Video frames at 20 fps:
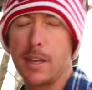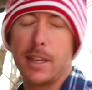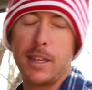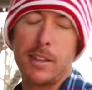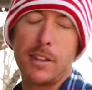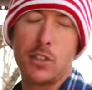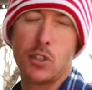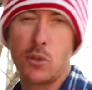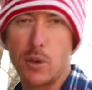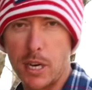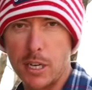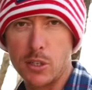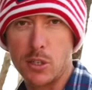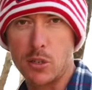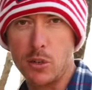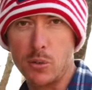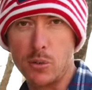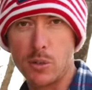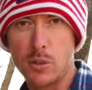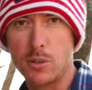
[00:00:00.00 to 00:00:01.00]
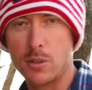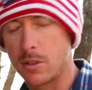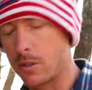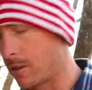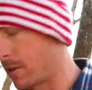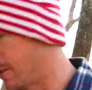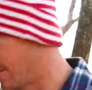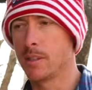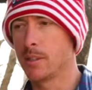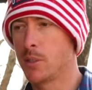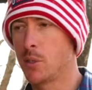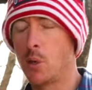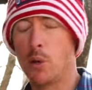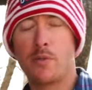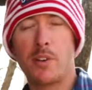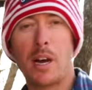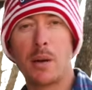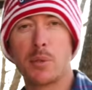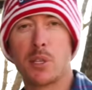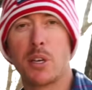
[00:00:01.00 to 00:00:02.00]
and the transducers. So
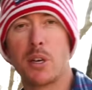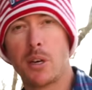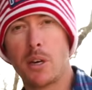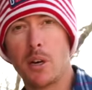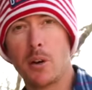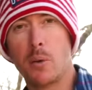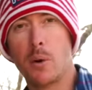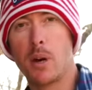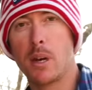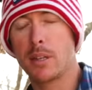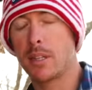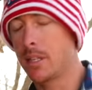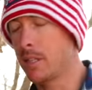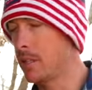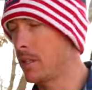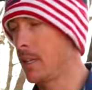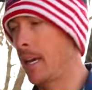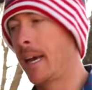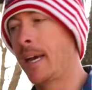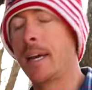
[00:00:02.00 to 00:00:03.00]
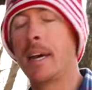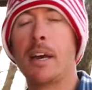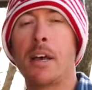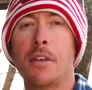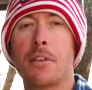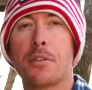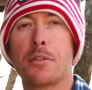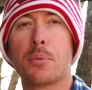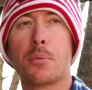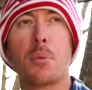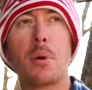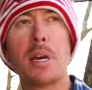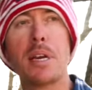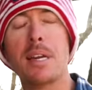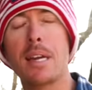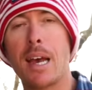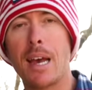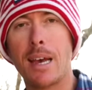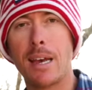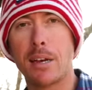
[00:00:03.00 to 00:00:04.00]
if I was gonna go on, let's say a three
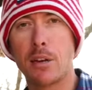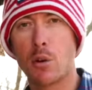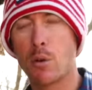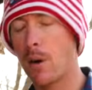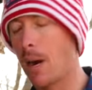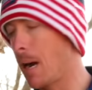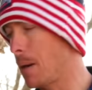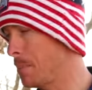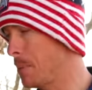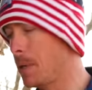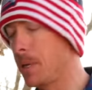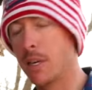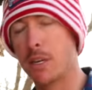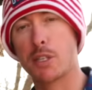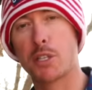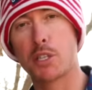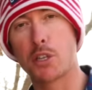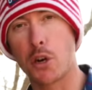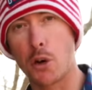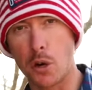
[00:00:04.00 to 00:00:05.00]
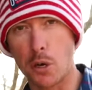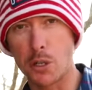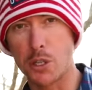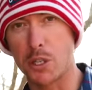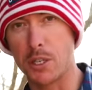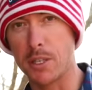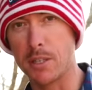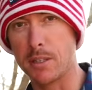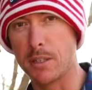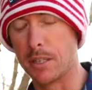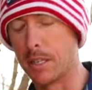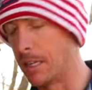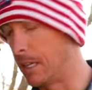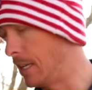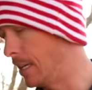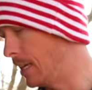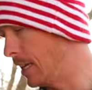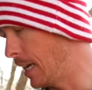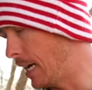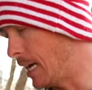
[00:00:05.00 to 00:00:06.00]
day crappie excursion,
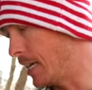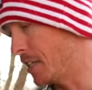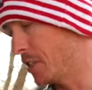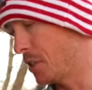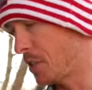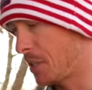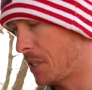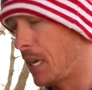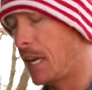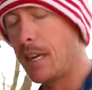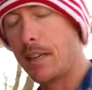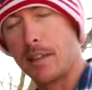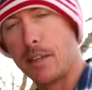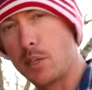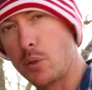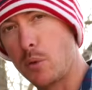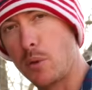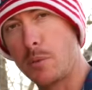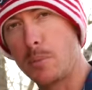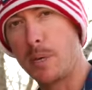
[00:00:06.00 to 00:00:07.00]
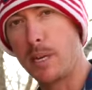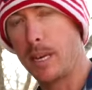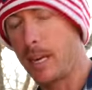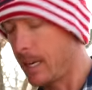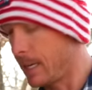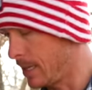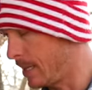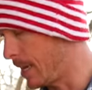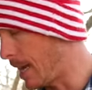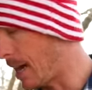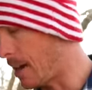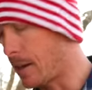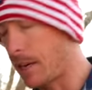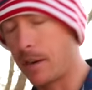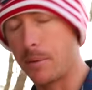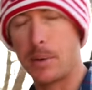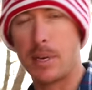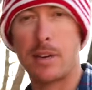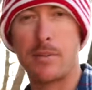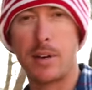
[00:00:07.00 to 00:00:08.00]
I could just take this with me and I doubt
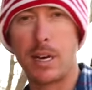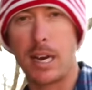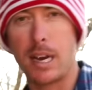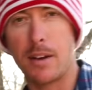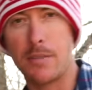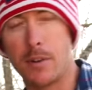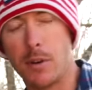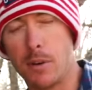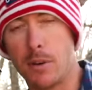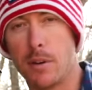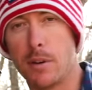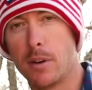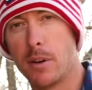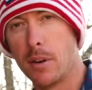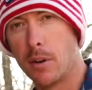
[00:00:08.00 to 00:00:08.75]
I would even have to